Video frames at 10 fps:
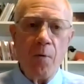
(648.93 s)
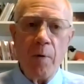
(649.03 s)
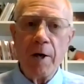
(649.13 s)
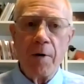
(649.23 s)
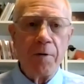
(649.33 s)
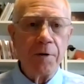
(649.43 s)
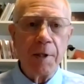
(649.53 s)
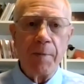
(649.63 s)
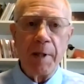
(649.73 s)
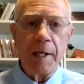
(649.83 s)
We go through
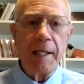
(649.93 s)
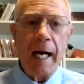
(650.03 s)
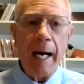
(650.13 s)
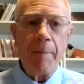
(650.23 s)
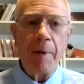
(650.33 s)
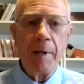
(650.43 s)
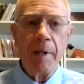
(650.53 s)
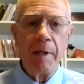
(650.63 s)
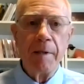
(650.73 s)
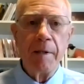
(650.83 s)
some of the top
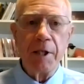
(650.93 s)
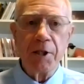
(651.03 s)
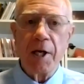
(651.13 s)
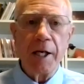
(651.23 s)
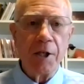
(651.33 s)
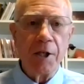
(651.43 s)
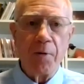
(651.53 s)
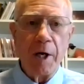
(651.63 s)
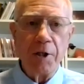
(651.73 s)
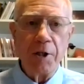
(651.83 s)
discussion
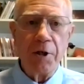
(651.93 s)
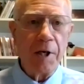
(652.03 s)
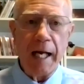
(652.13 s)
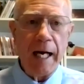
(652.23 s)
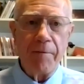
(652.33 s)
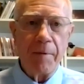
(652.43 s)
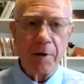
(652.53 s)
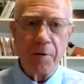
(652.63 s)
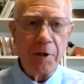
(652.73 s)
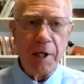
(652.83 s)
questions you can have in
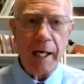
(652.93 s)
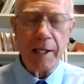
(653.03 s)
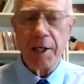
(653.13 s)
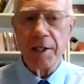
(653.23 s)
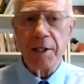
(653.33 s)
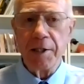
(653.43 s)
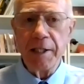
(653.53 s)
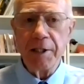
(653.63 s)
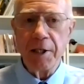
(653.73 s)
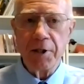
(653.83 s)
Christianity, such as
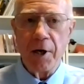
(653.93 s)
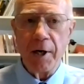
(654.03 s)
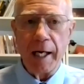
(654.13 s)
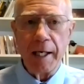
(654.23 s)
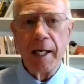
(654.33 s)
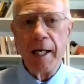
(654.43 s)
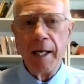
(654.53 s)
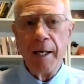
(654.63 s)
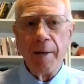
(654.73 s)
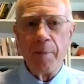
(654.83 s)
distant starlight.
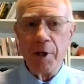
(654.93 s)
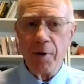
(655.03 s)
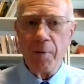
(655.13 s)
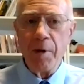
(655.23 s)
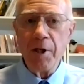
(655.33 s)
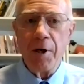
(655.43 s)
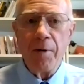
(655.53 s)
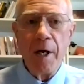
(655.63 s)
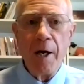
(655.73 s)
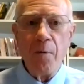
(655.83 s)
But you know what we
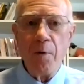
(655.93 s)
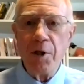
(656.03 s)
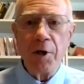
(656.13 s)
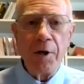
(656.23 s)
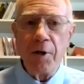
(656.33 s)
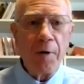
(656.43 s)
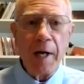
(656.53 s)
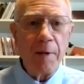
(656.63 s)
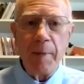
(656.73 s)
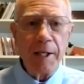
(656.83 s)
show? We show you don't
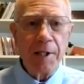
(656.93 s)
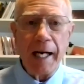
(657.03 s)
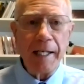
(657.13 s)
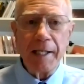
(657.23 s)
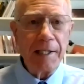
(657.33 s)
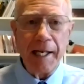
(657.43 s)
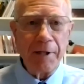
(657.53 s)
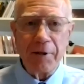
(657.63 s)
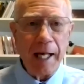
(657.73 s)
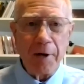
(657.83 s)
have to be a scientist to
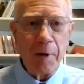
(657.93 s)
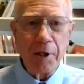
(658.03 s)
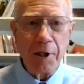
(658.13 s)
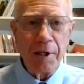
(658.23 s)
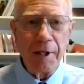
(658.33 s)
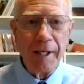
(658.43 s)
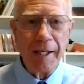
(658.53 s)
answer that question.